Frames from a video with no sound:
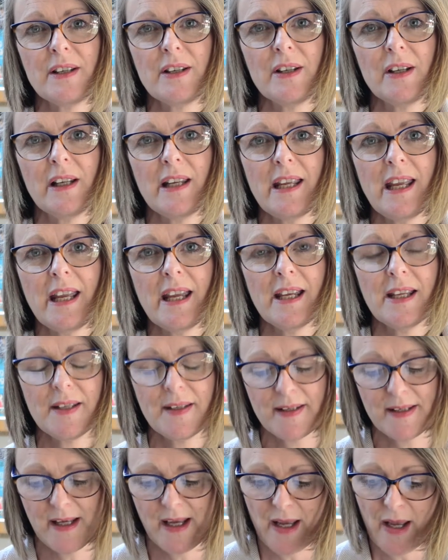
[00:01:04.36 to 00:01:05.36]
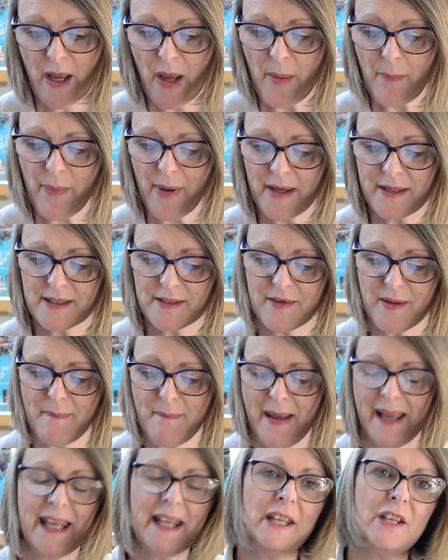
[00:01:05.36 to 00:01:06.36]
in early years. But the
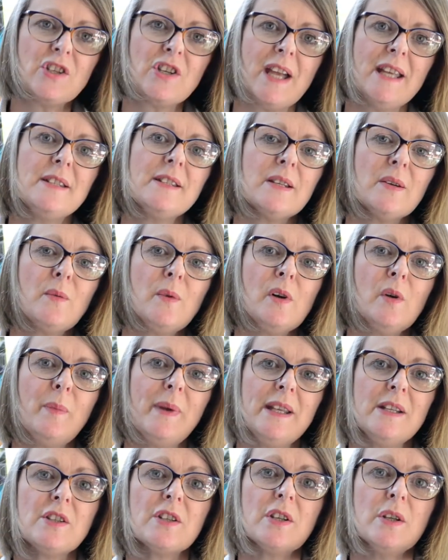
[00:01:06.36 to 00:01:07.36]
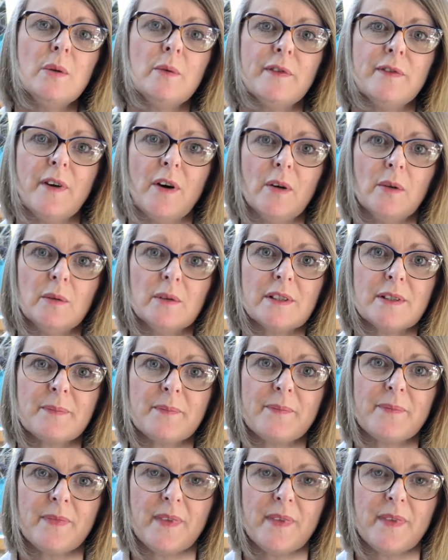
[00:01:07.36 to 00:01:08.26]
main agenda will be twofold.